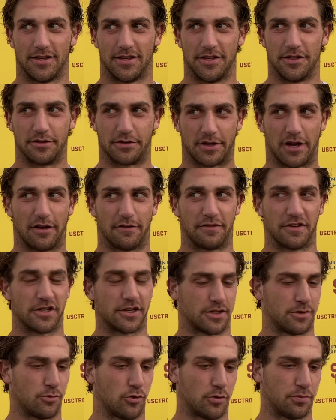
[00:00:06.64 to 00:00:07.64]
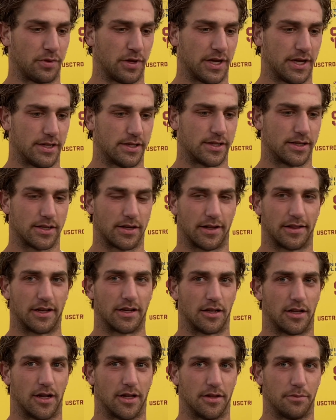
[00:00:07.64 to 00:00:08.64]
You just got to finish more plays. I think
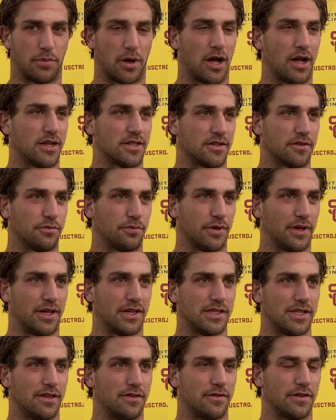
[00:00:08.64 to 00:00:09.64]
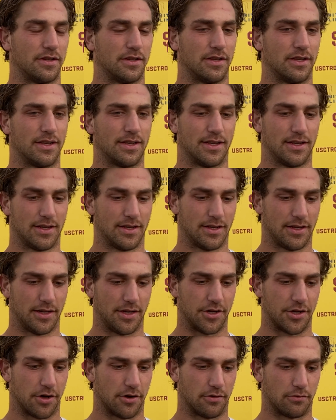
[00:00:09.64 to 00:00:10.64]
a lot of the positive plays even,
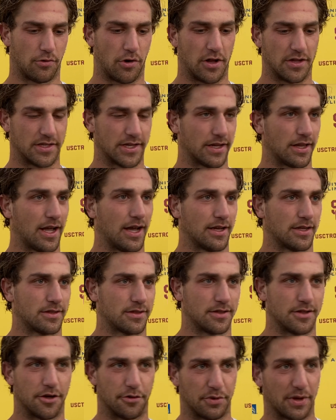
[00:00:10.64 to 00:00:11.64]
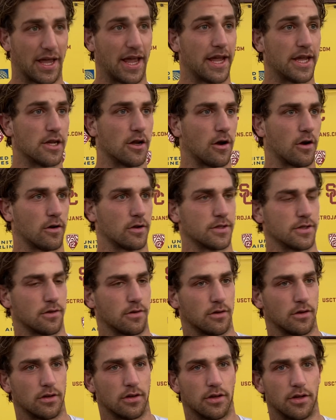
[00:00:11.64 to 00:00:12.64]
you know, runs that last, you know, we get 8 yards
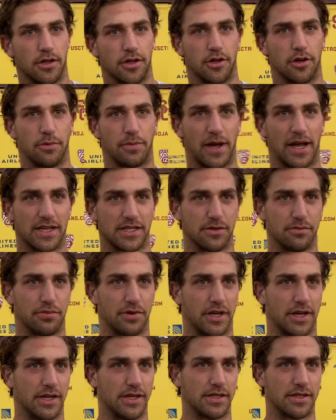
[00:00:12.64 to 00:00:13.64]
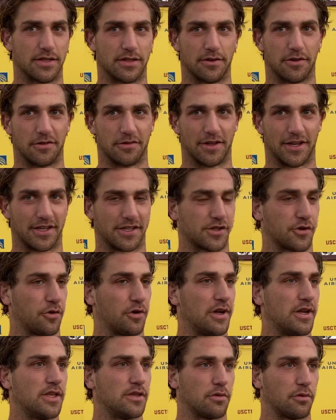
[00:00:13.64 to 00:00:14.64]
or, you know, passing plays or like
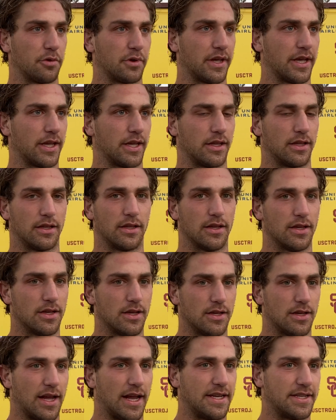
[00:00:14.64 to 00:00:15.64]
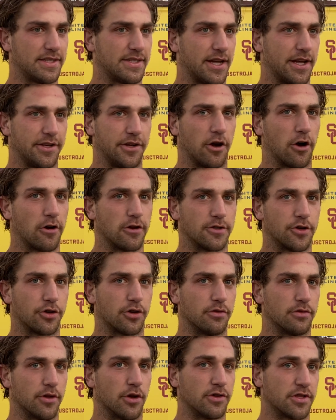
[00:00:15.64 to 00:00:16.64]
screens where we get 8 to 10 yards.
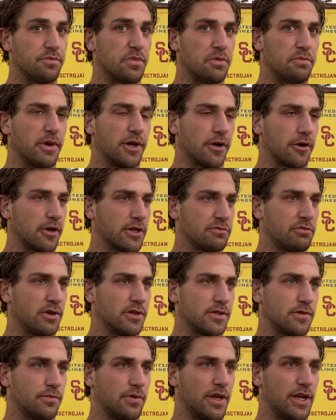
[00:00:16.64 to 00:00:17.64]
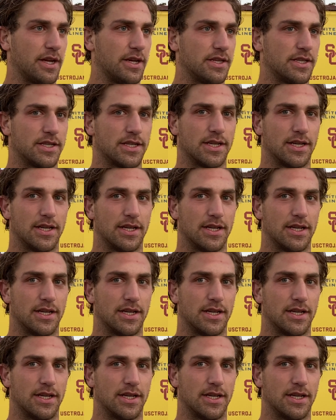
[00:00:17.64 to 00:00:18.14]
Those could be bigger explosive plays.